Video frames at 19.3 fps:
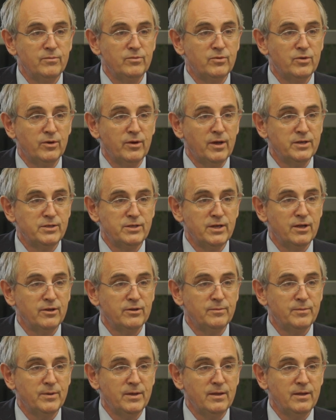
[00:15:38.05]
good idea
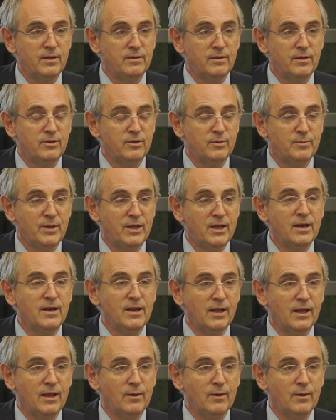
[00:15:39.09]
in the beginning.